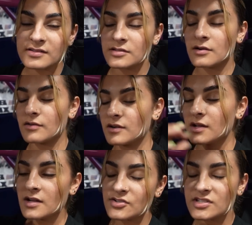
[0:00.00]
So
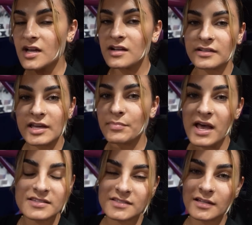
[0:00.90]
just gotta get
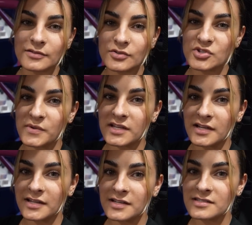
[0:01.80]
past that little tweak,
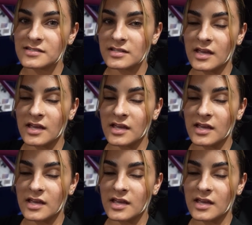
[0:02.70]
I guess,